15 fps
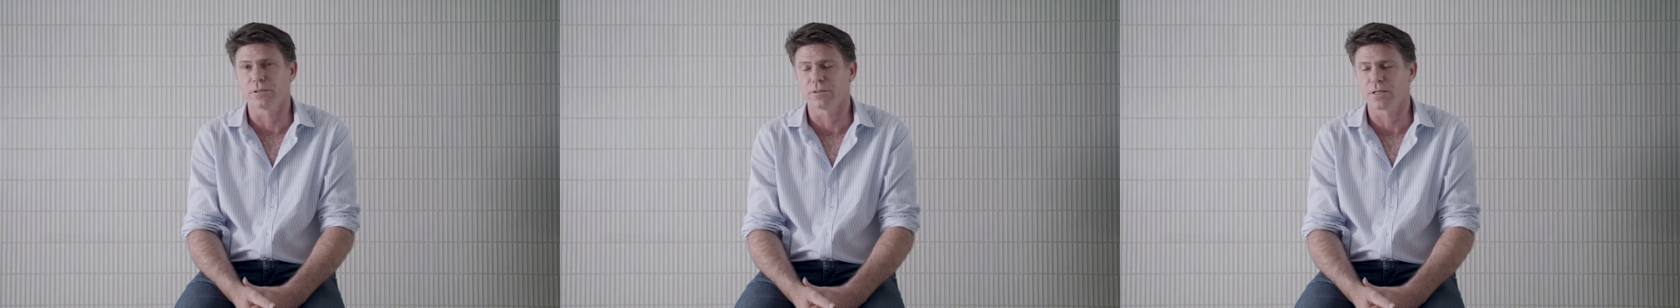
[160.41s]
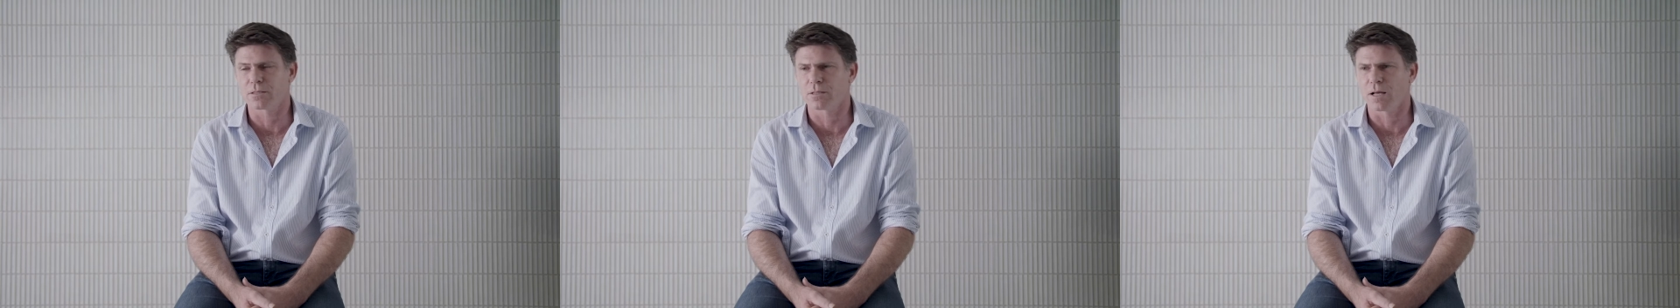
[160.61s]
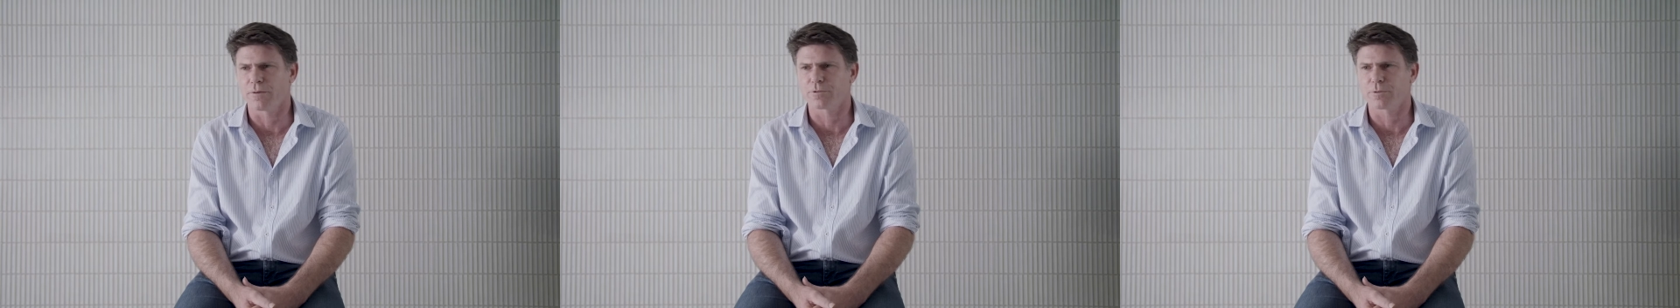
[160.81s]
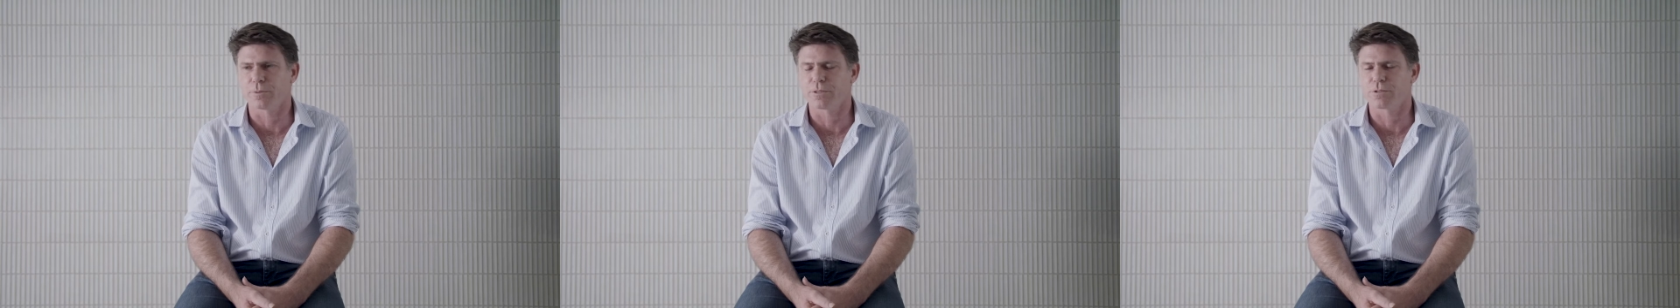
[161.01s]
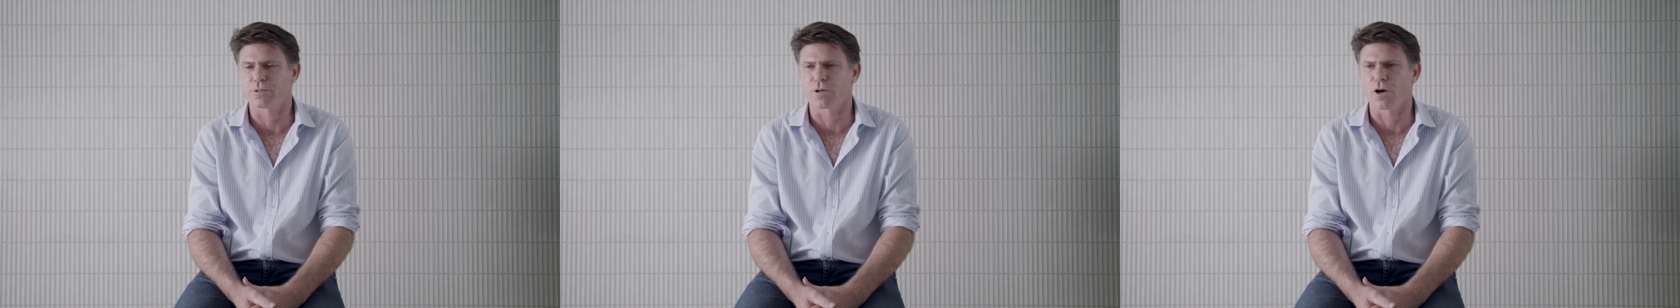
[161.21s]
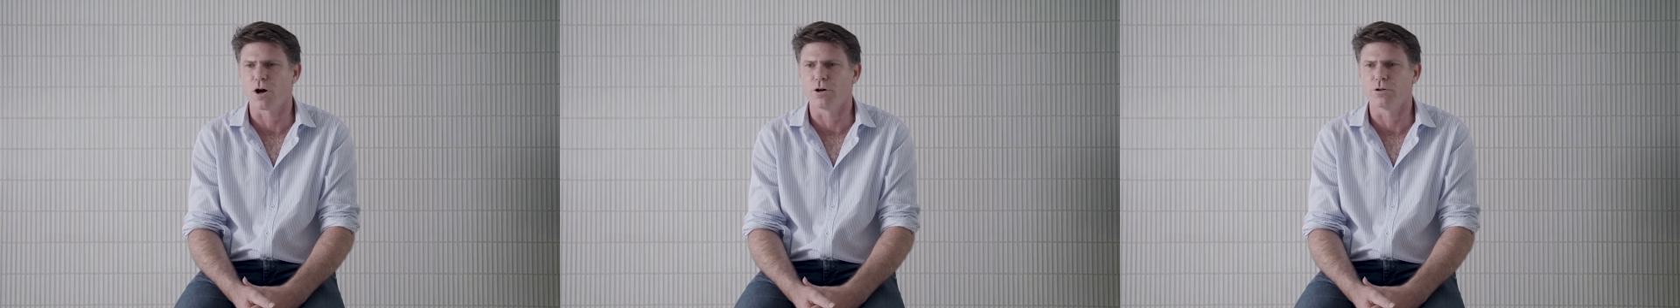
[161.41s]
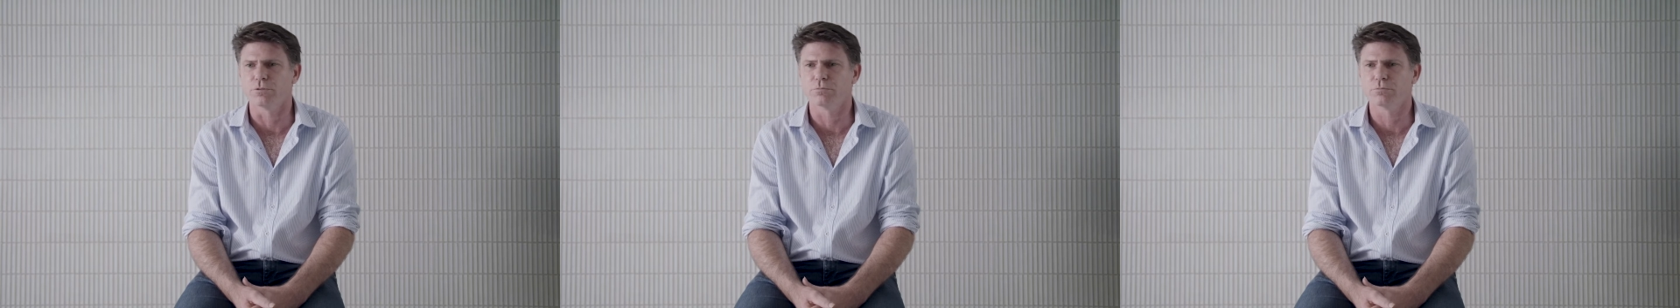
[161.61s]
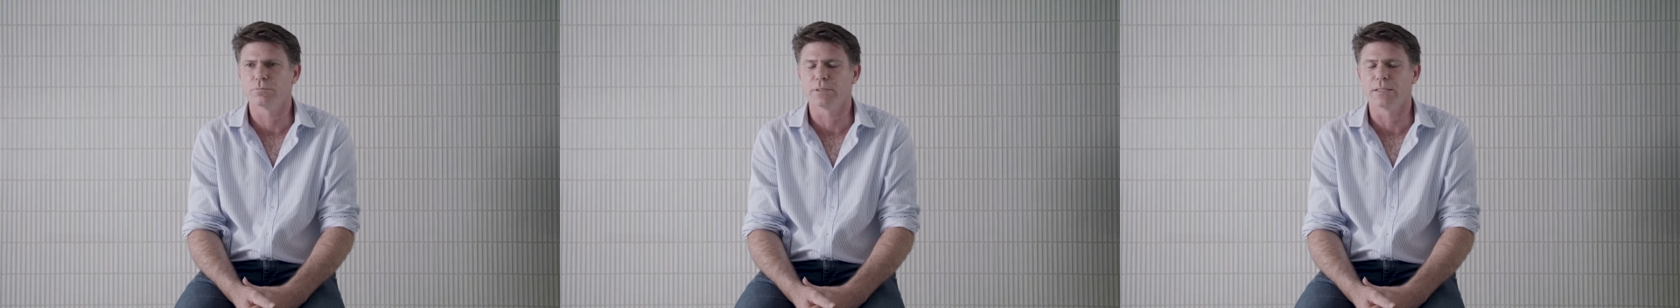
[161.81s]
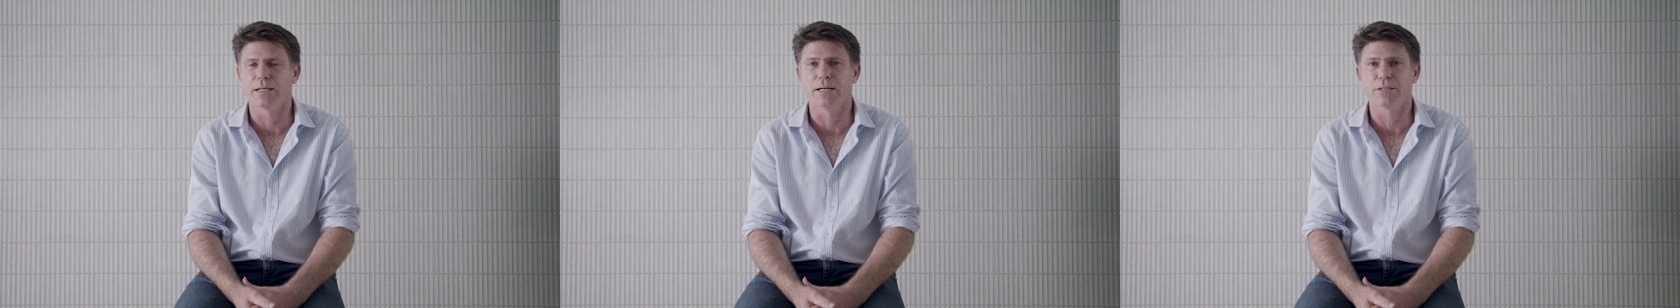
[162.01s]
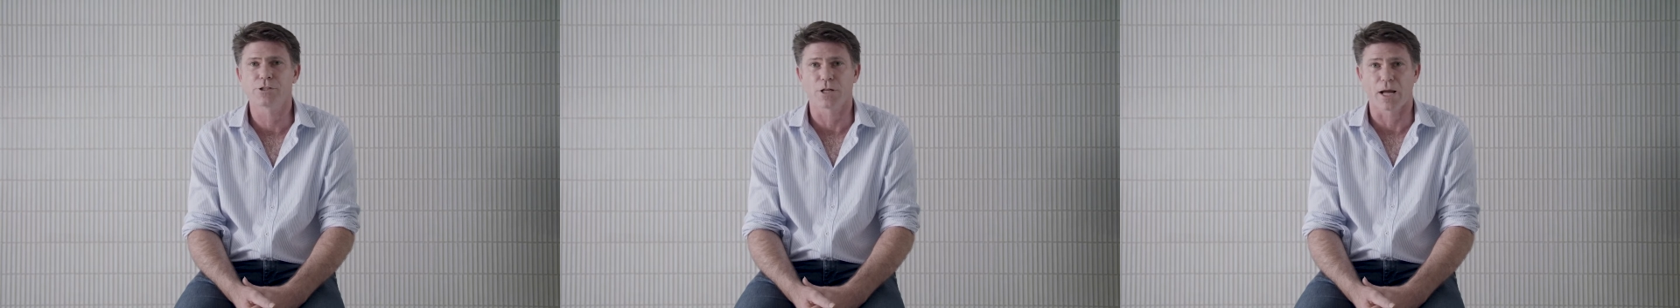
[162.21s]
and it doesn't have to be
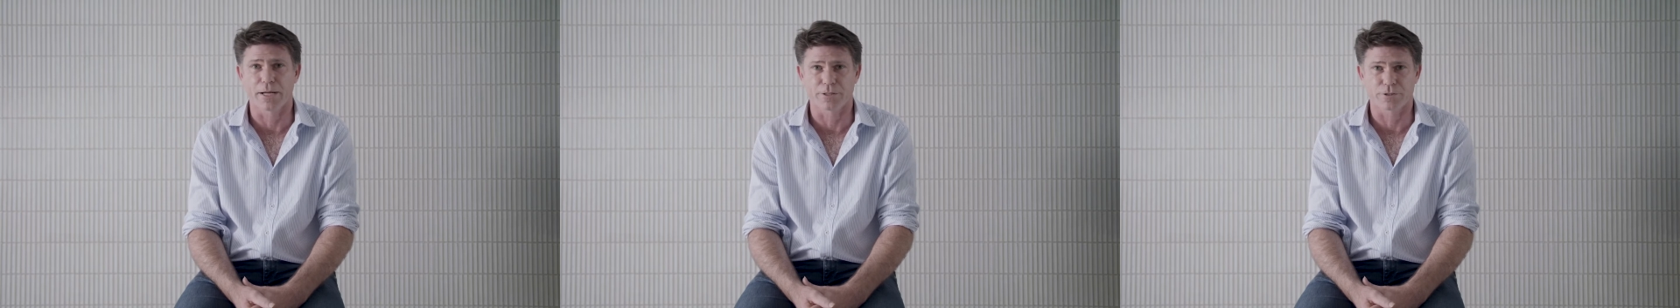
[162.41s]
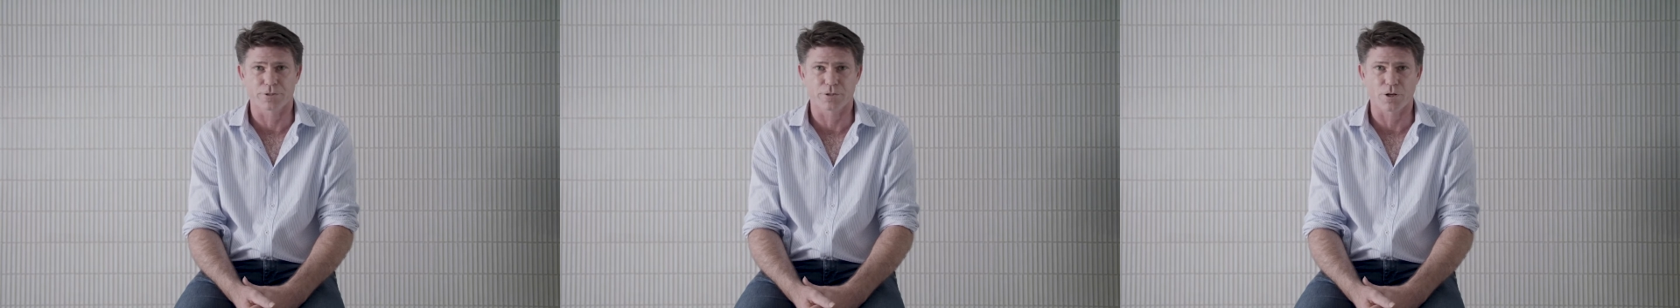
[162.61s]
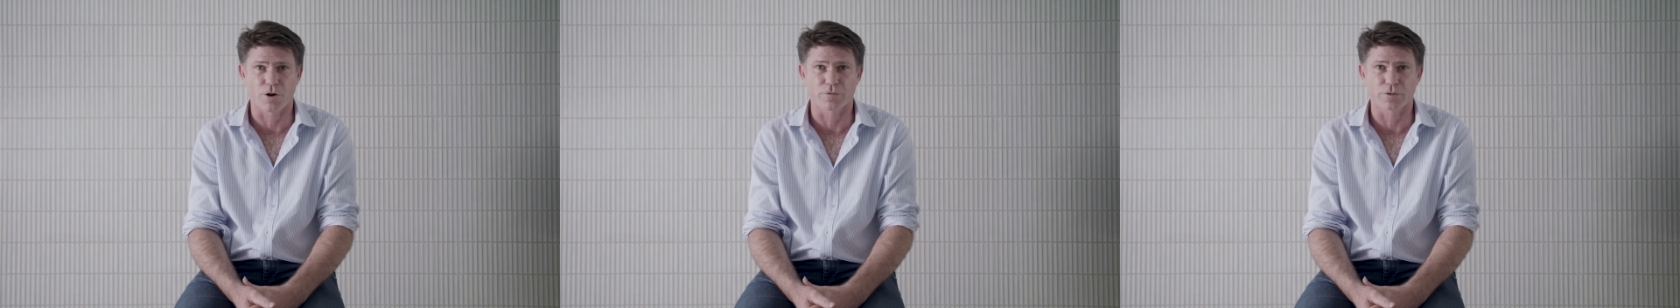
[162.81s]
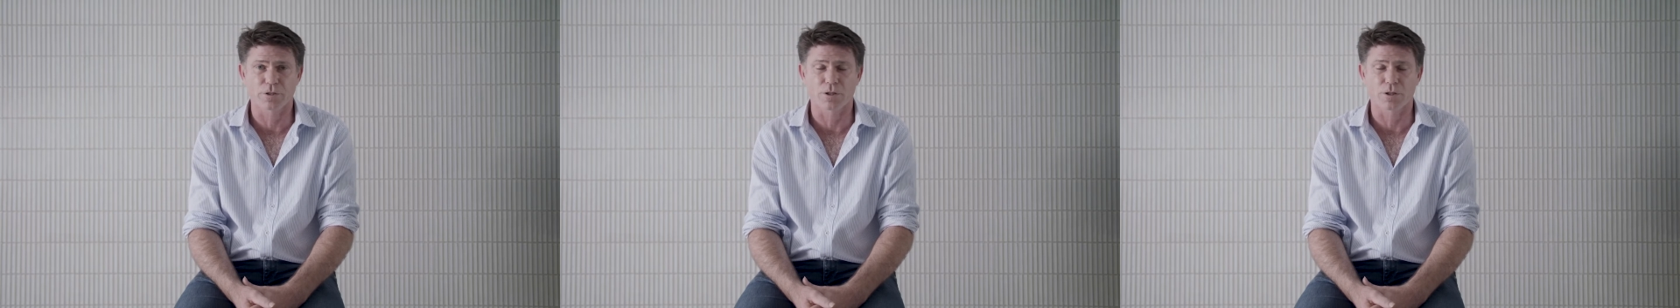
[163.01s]
stone, changes over